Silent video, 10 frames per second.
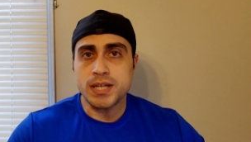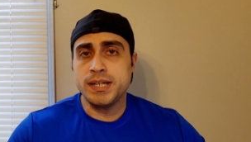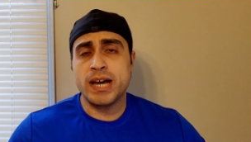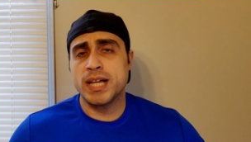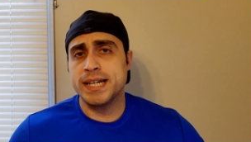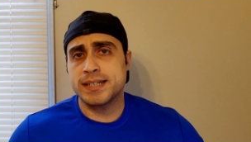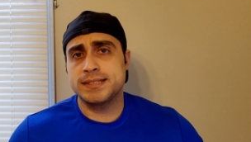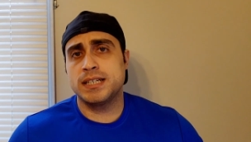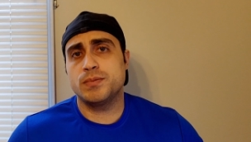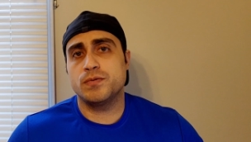Now, like I
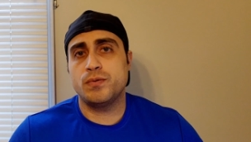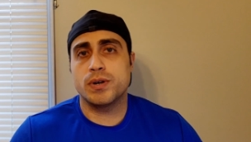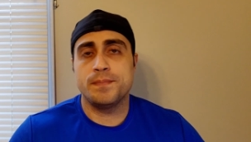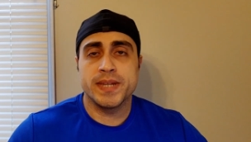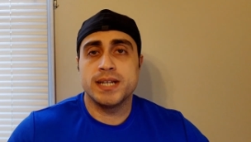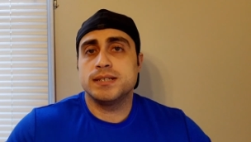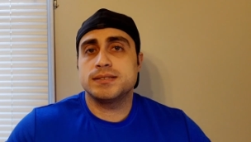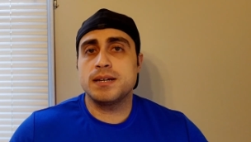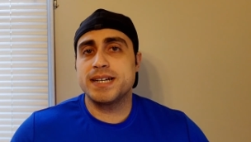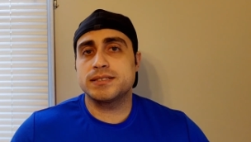said before,
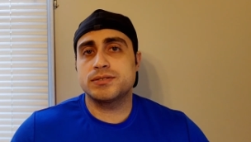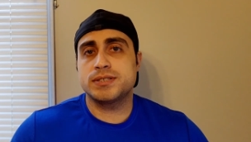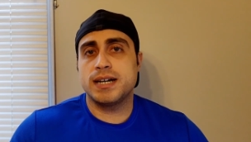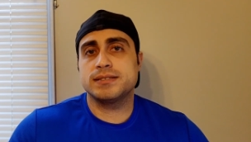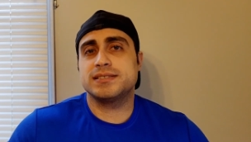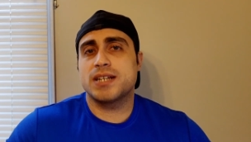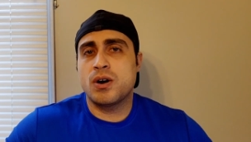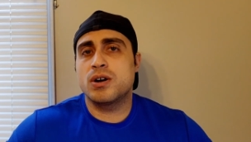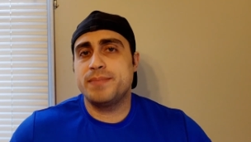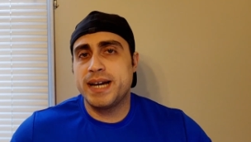some exercises
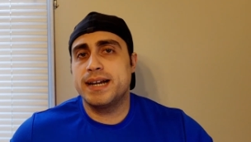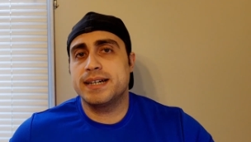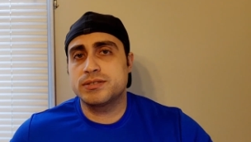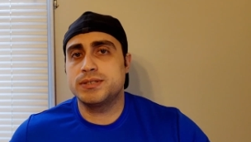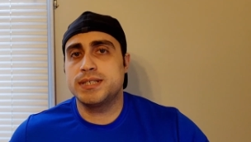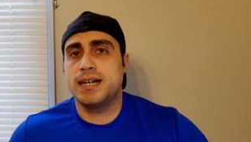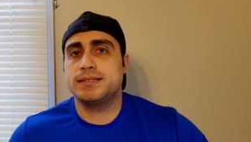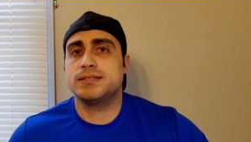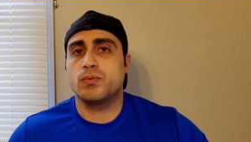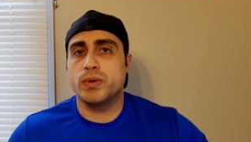are bad
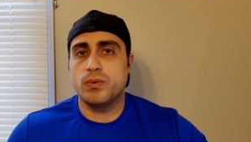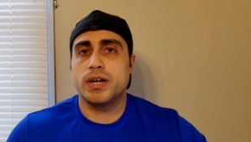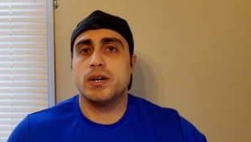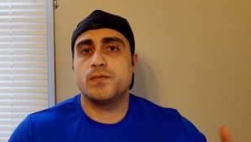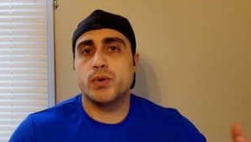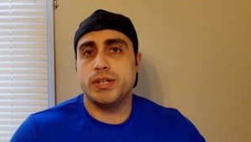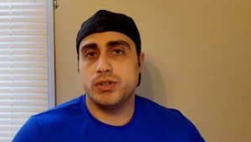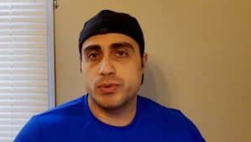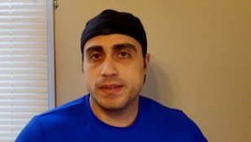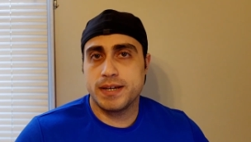exercises and we want to avoid
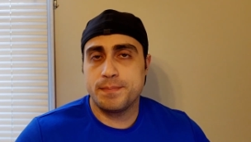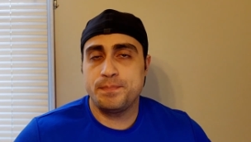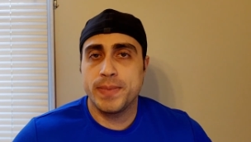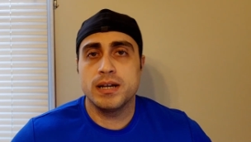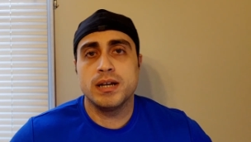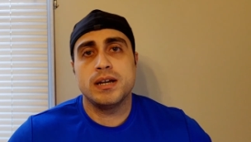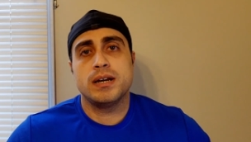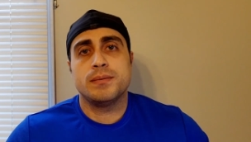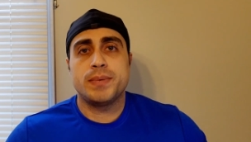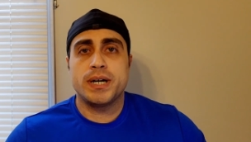doing them.
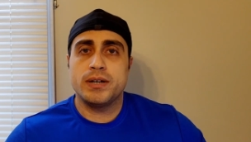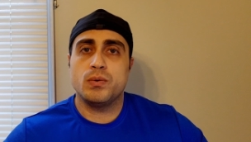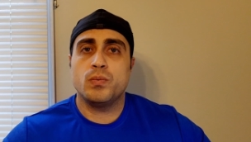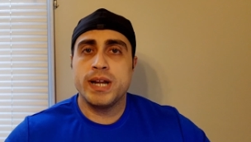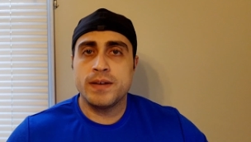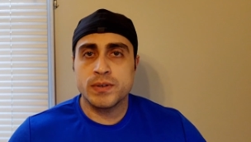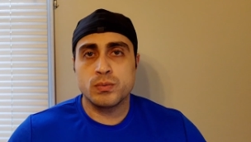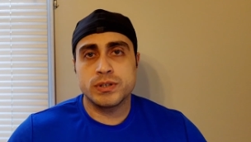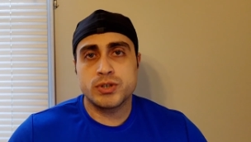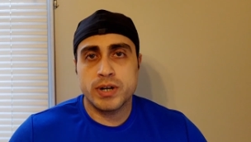But whenever
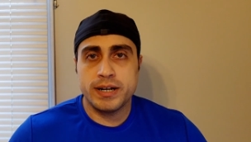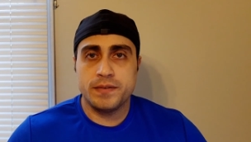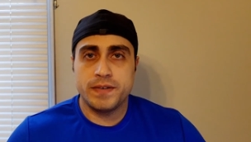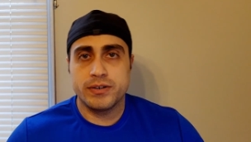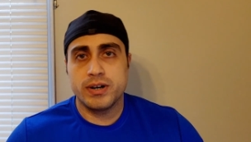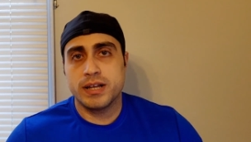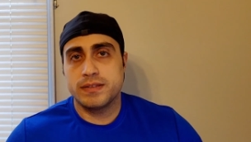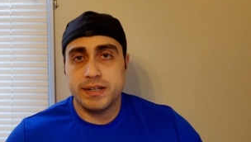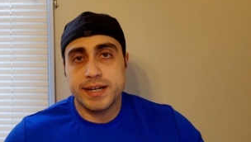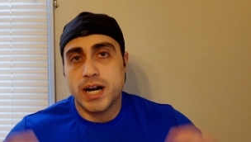we're trying to figure out
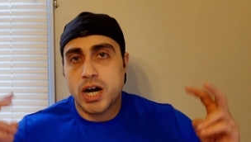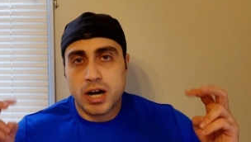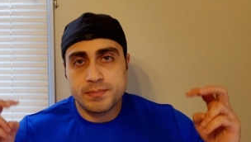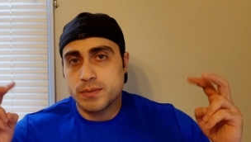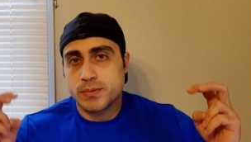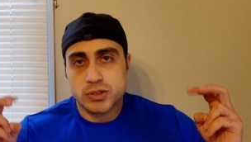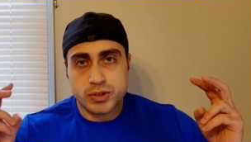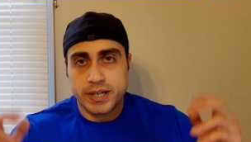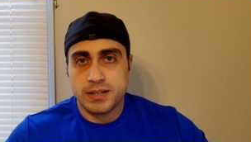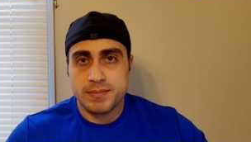the optimal
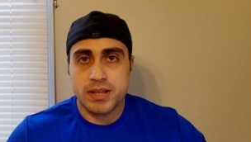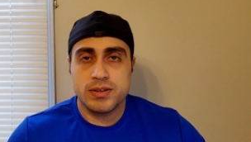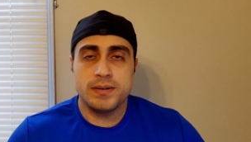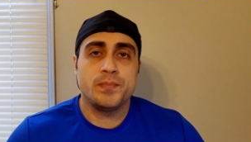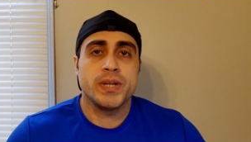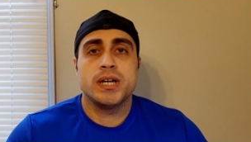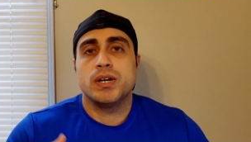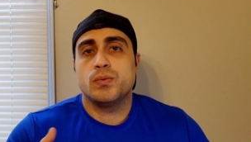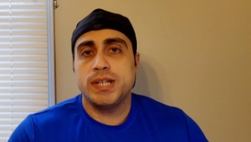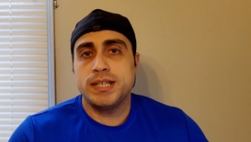training method,
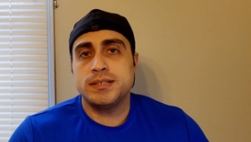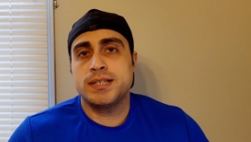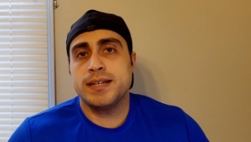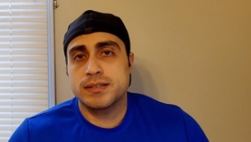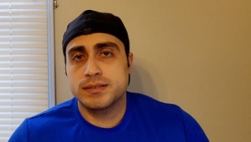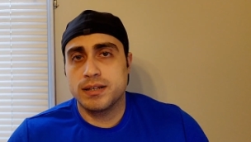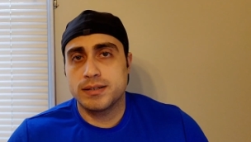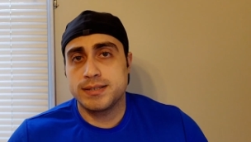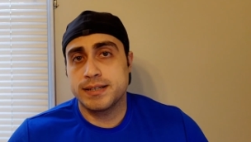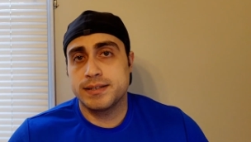we need to take a
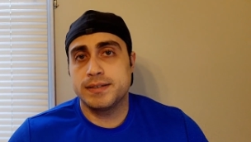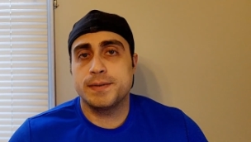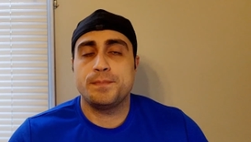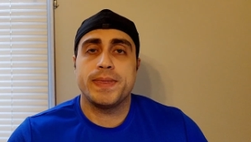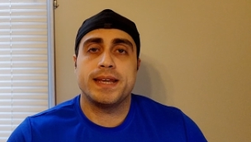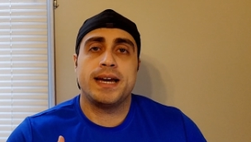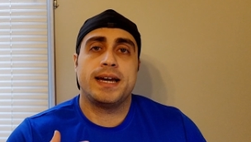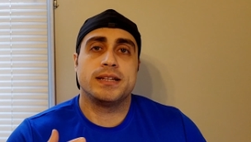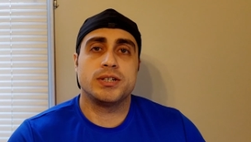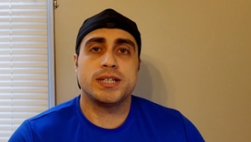second
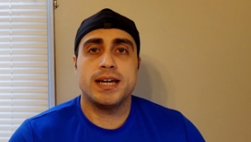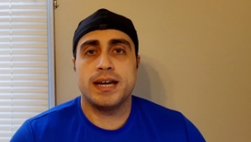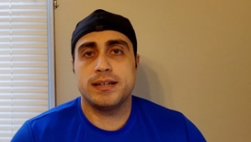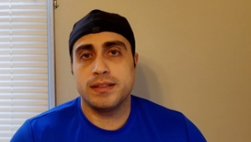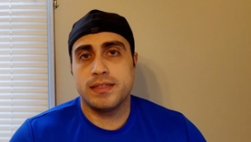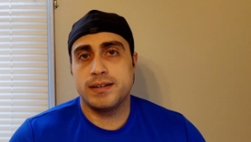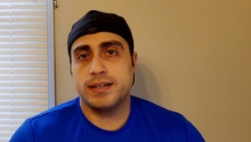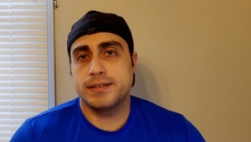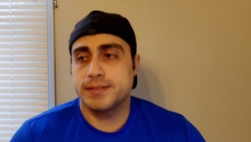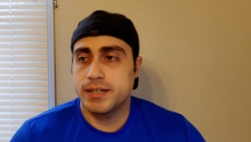and look at and
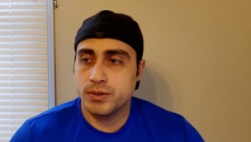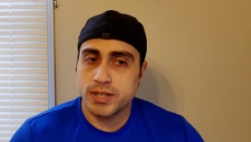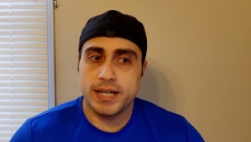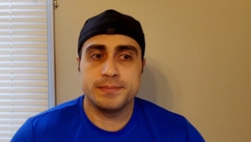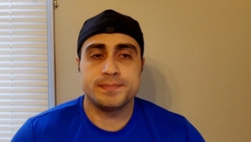think, okay,